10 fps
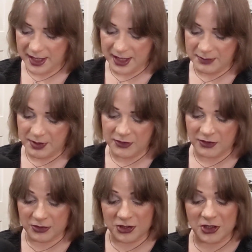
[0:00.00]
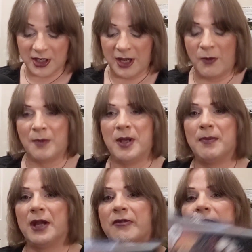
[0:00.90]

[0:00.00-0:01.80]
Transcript: is beautiful. I'll just show you what I mean by the